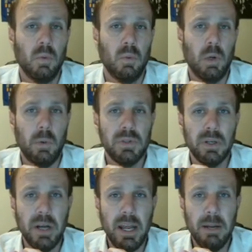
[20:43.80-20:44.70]
What was
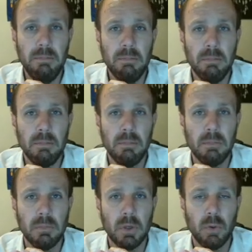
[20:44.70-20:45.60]
their name?
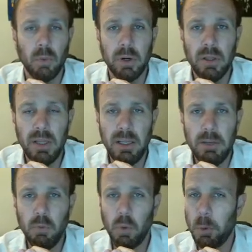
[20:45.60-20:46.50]
Where did they
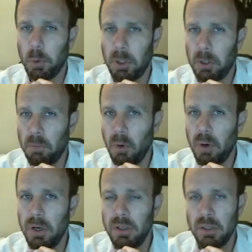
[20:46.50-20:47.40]
live? Where were they
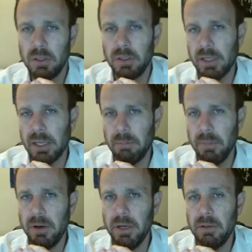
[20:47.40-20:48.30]
born? Did they get
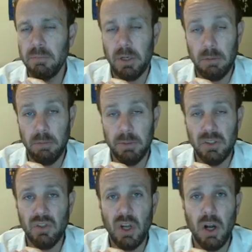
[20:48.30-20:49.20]
married? Probably
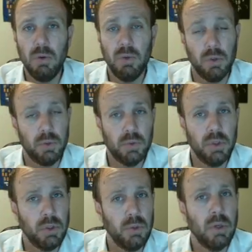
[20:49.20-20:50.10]
so. Who
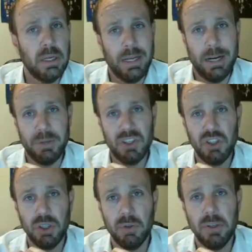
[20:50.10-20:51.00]
to? How many
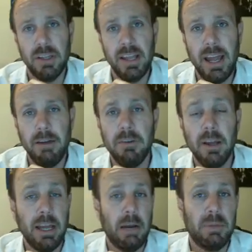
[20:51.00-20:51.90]
children did they have?
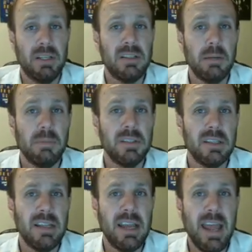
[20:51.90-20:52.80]
How many siblings
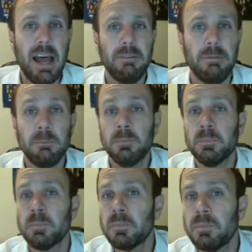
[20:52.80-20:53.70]
did they have?
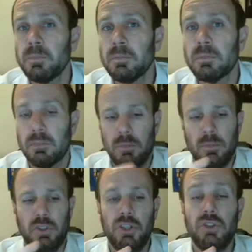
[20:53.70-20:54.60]

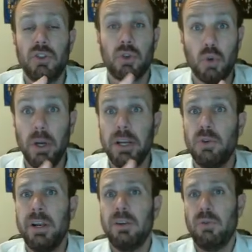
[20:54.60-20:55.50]
Just your
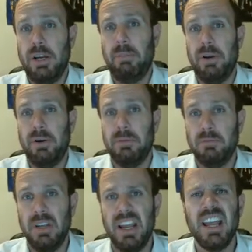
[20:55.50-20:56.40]
great-great-grandparent.
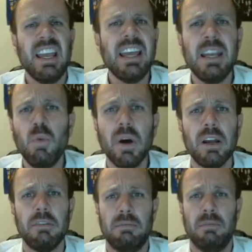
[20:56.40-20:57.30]
Any one
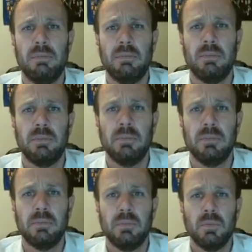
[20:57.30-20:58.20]
of them.
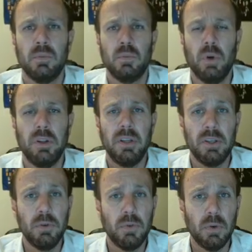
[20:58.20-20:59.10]
What did they
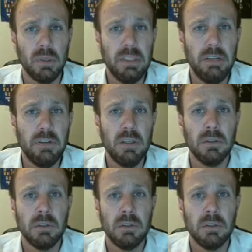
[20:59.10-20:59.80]
do for a living?